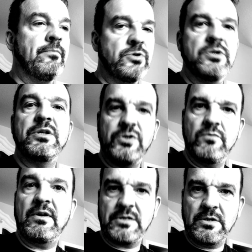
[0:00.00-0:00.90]
Jiu-jitsu,
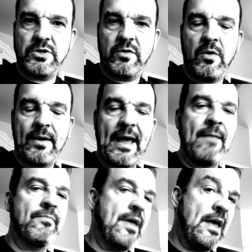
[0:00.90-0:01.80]
wrestling, judo
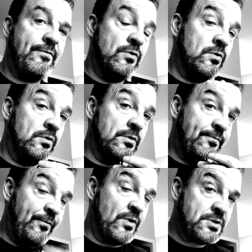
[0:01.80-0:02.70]
again. If your
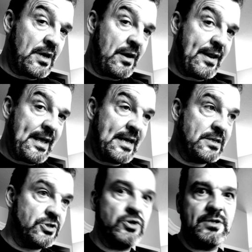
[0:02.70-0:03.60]
first art
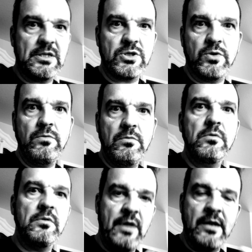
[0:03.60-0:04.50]
is jiu-jitsu,
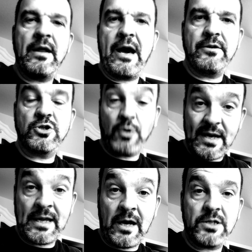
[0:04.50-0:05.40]
then add a
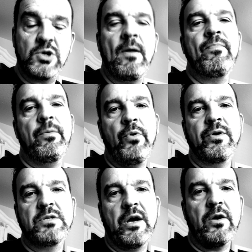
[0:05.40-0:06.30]
striking art to it, the
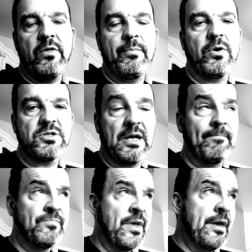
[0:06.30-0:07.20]
Muay Thai or the boxing.
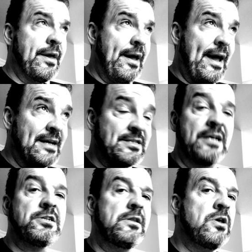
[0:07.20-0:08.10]

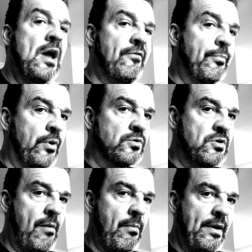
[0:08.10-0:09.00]
Essentially, you have a pro
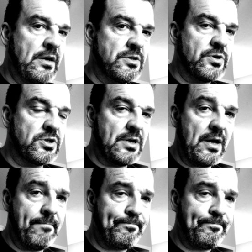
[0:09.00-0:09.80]
to MMA construction here.